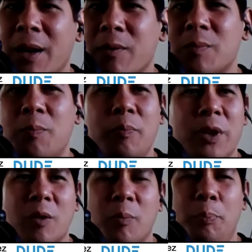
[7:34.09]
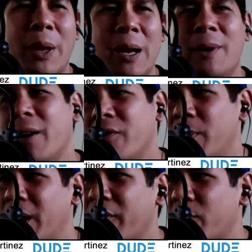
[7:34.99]
I was, you know, blaming
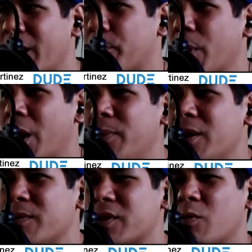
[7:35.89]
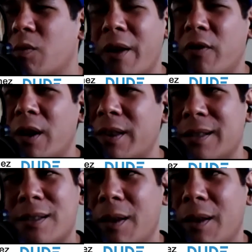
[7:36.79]
everybody for my problems or whatever that,